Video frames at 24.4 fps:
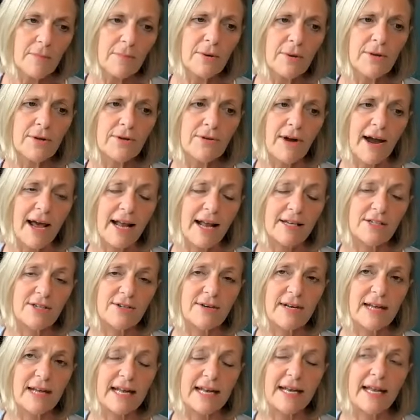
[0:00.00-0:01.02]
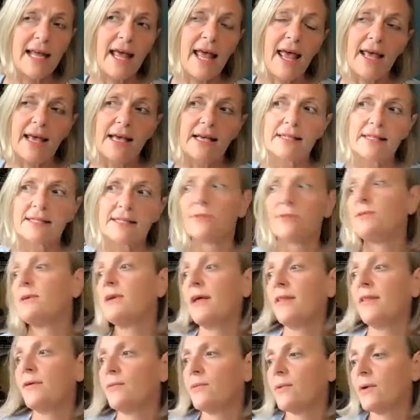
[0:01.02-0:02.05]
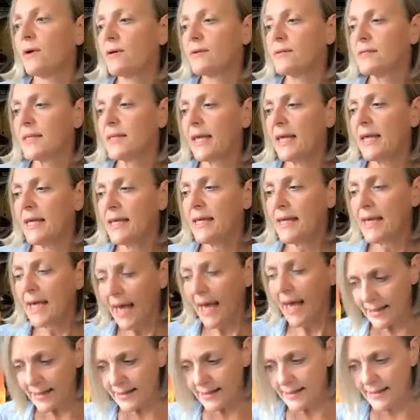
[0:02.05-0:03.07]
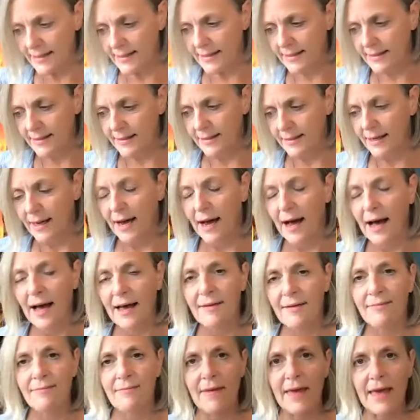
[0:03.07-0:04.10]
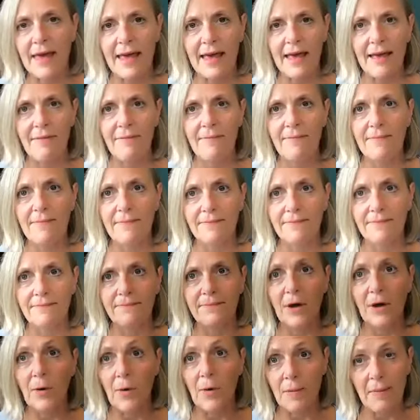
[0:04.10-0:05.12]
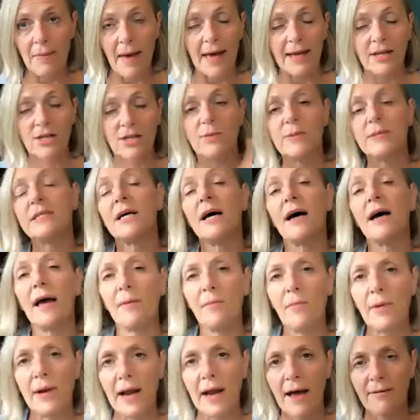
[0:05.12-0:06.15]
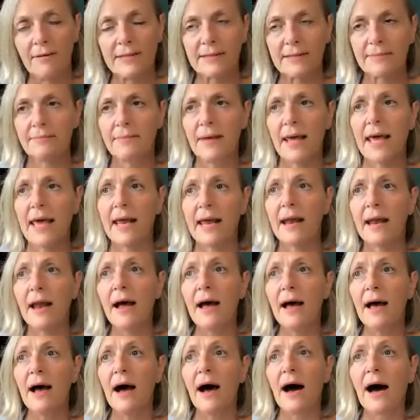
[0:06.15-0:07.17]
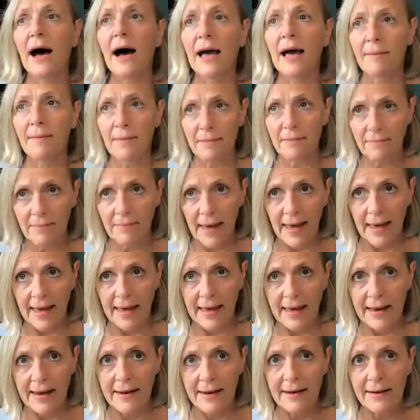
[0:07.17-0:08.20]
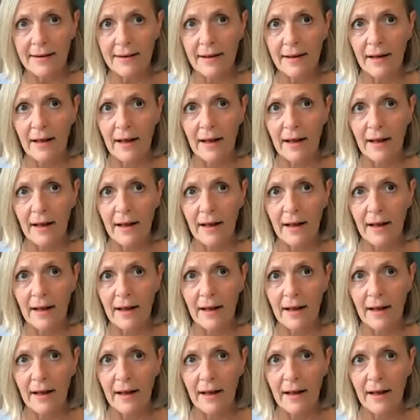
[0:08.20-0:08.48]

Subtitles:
Pull gratitude in. So in other words, yes, going back to a time when I was in pain, I am in pain,